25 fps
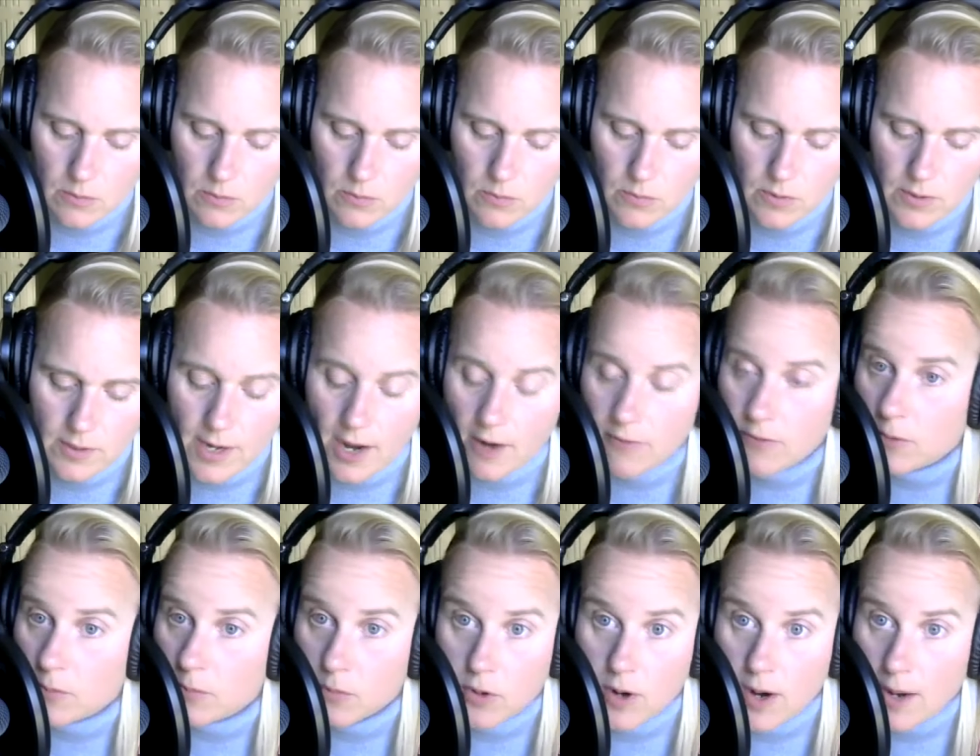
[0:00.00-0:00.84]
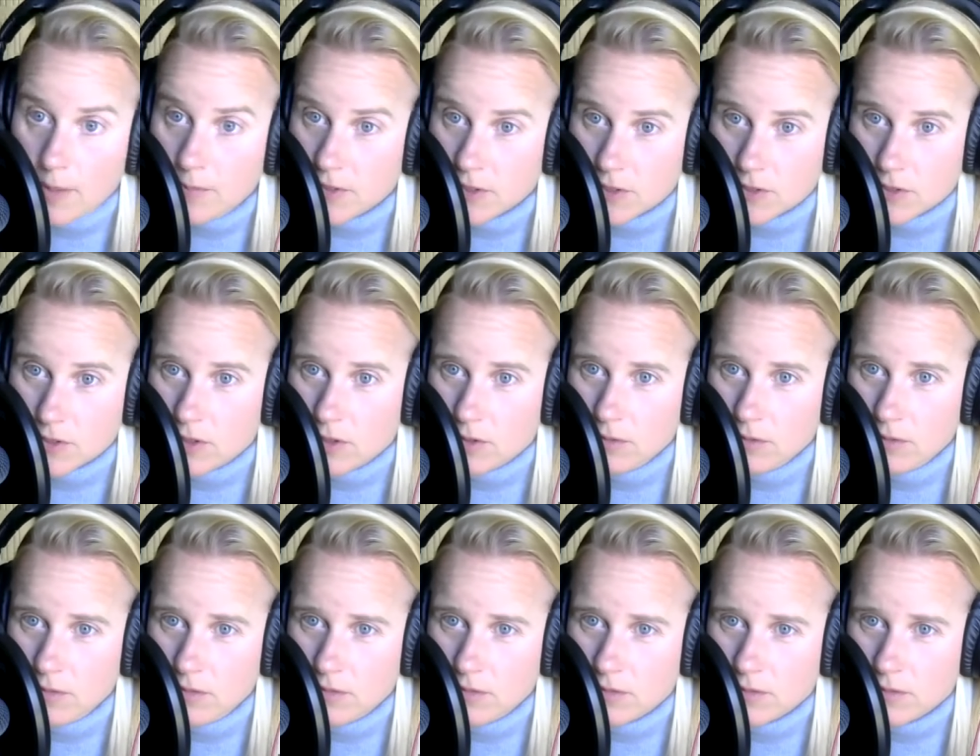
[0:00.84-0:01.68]
will never promise
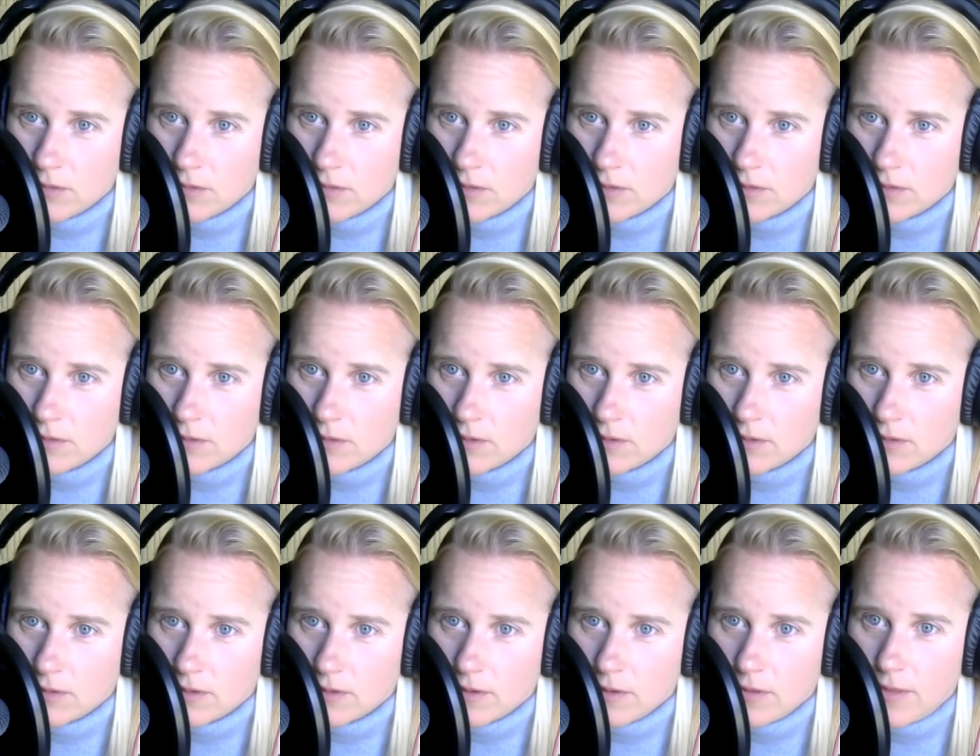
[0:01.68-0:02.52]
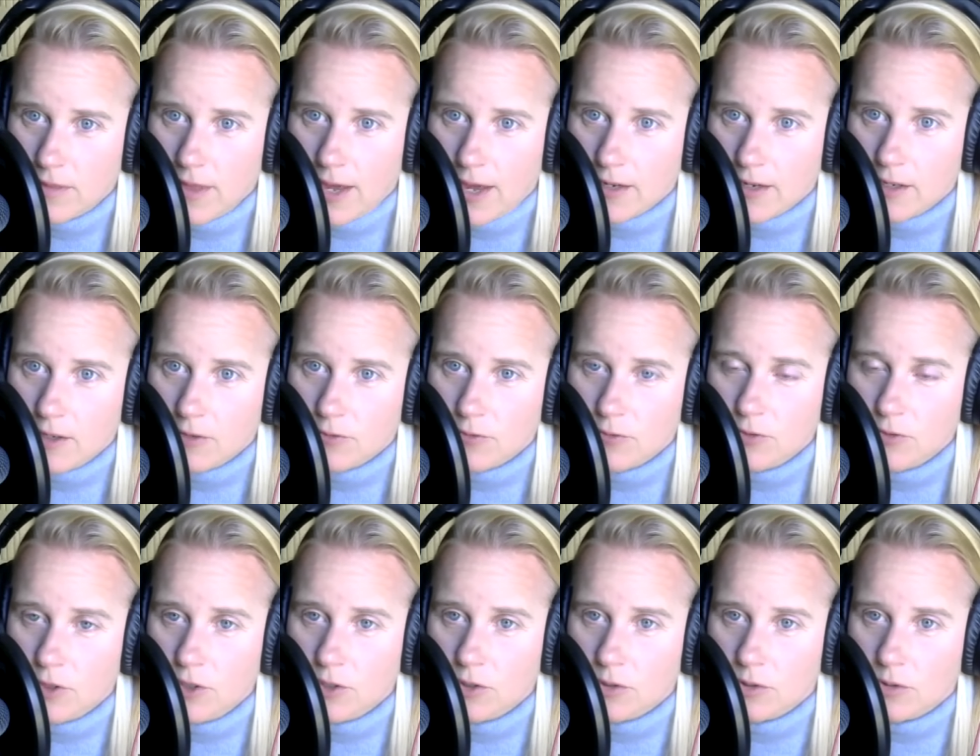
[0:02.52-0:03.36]
you that if
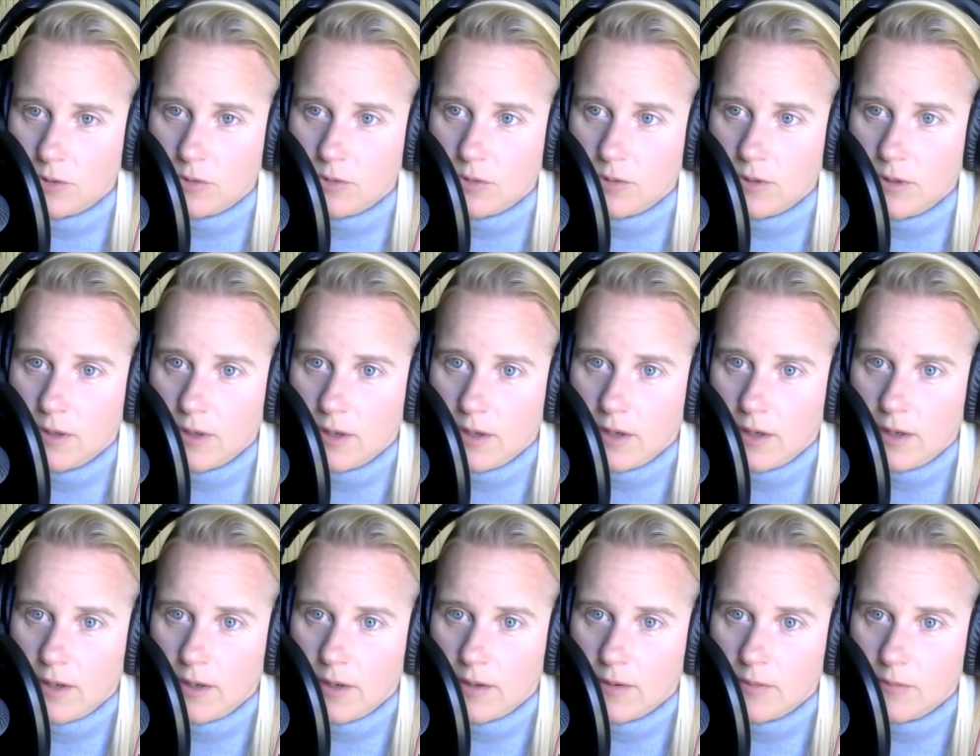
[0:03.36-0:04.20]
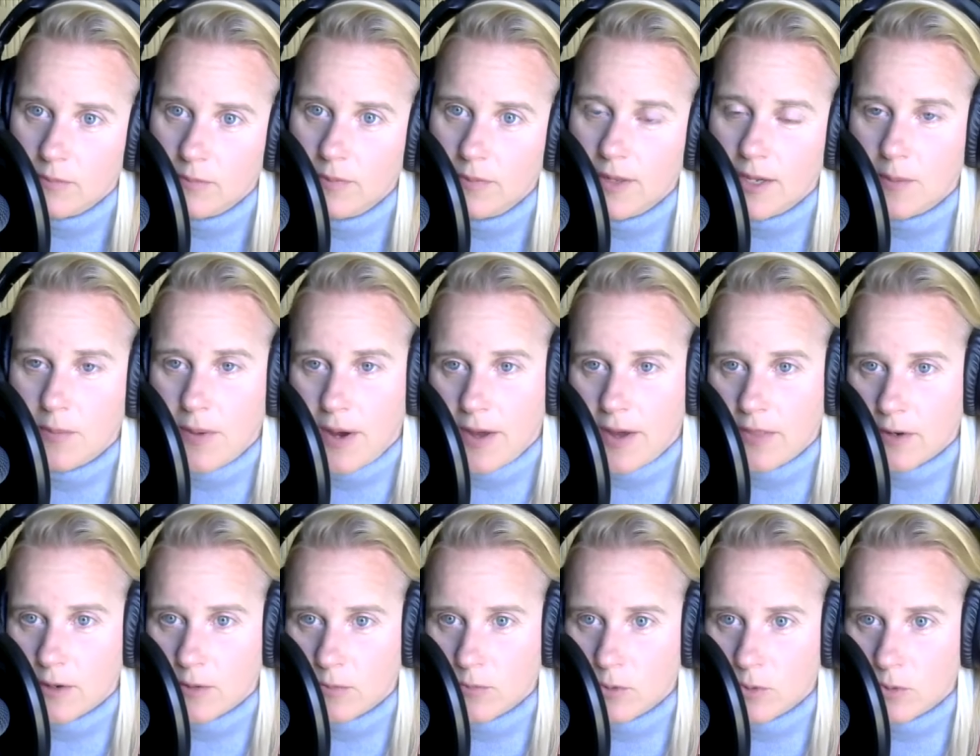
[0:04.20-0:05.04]
you play by
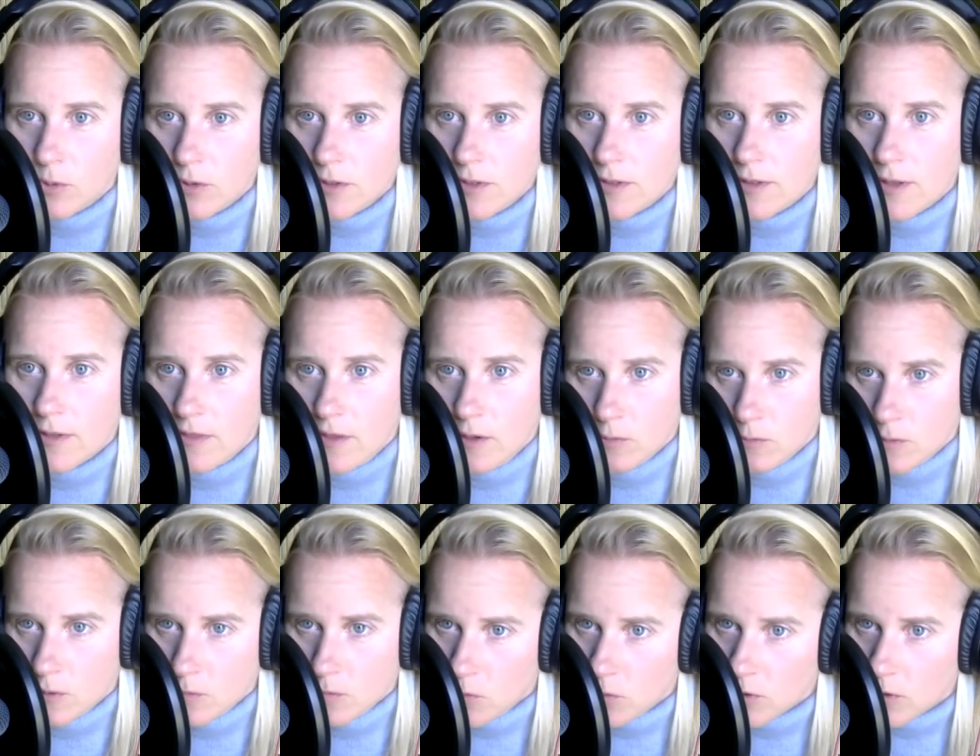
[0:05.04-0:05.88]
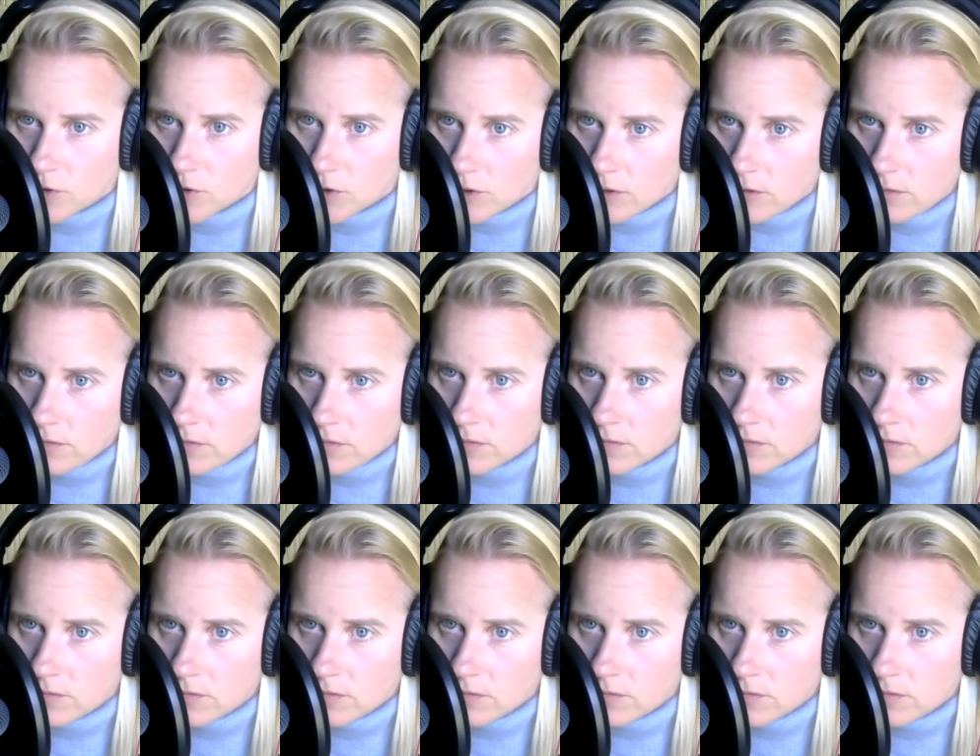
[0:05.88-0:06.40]
their rules, that they'll reward you.